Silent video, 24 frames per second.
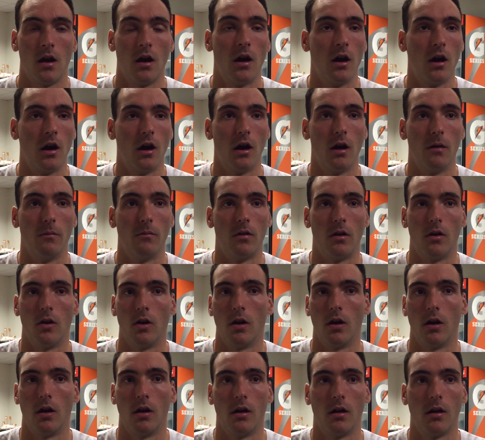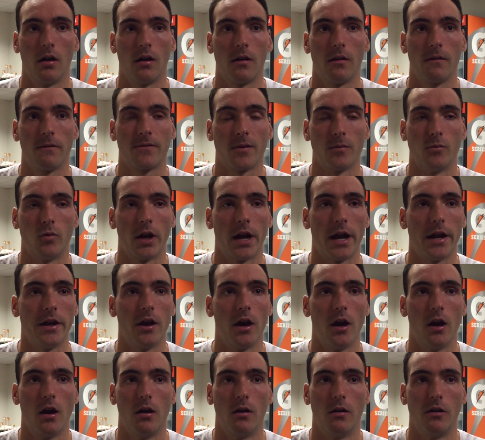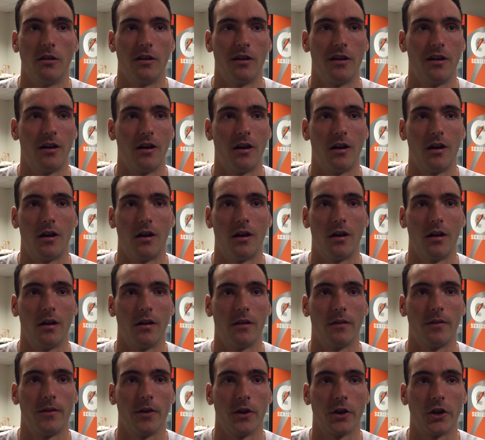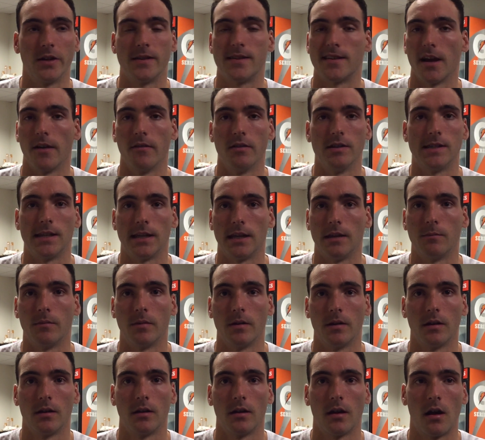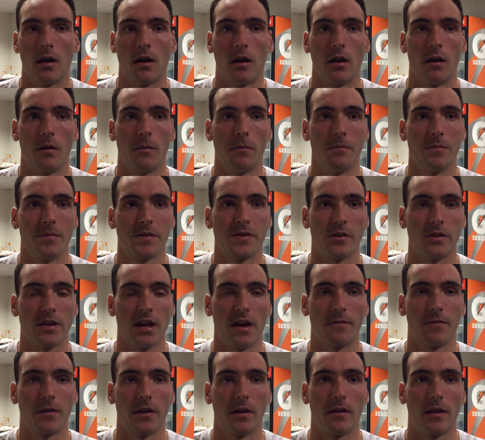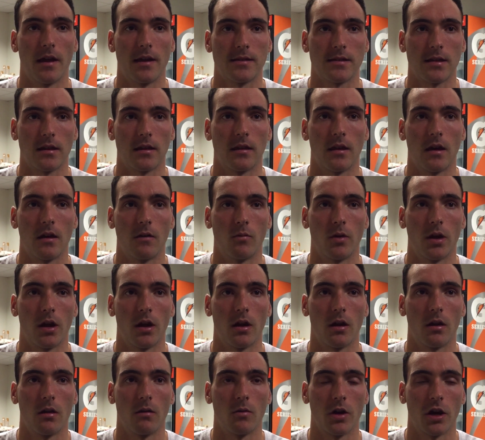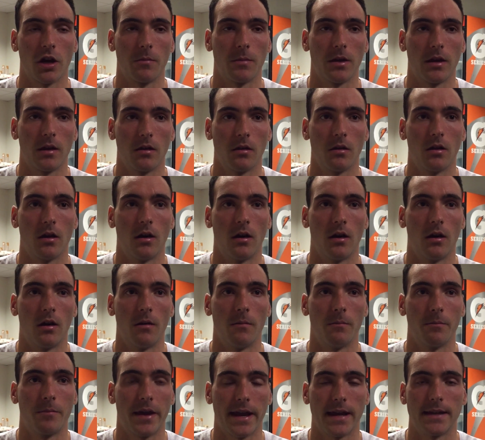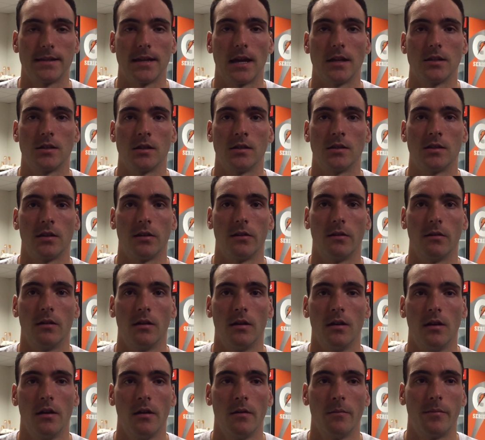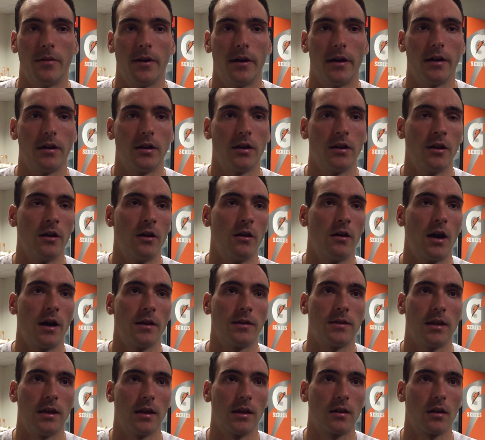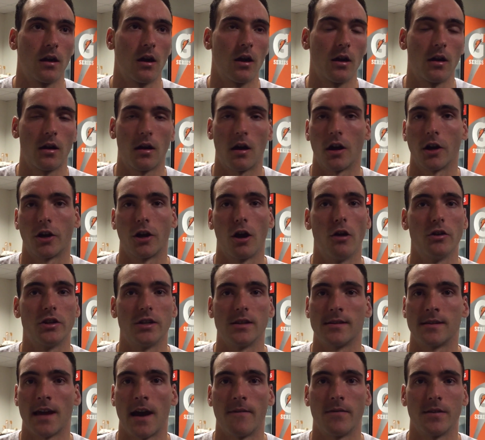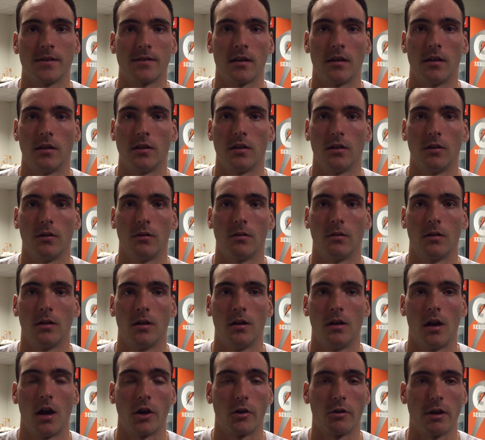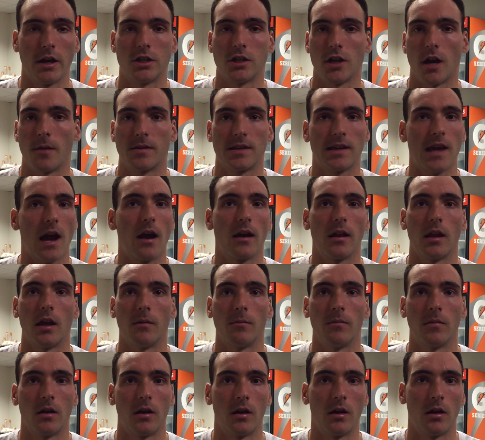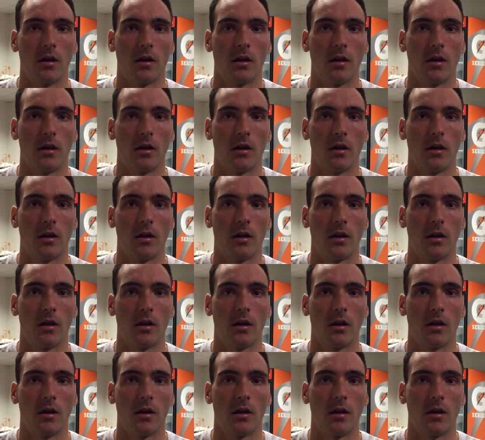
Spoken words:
Well, from what I know, they're a good serving team, so definitely that's something that we're going to be paying attention to. But, you know, I think our coaching staff is going to do a great job scouting them.